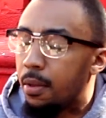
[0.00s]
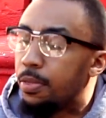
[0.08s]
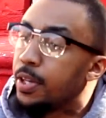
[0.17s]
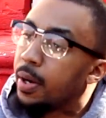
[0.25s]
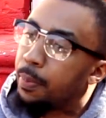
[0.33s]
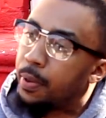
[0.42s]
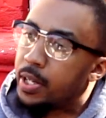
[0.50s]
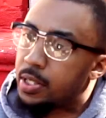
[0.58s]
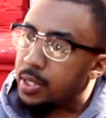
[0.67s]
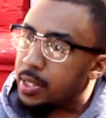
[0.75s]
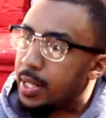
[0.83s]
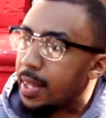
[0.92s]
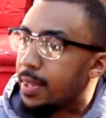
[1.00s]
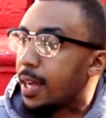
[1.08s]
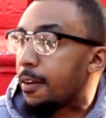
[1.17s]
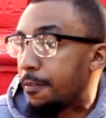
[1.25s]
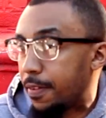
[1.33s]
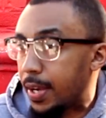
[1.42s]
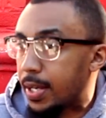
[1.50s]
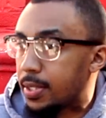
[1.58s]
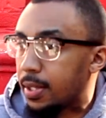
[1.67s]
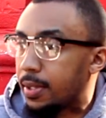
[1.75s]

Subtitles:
the oppressions that they face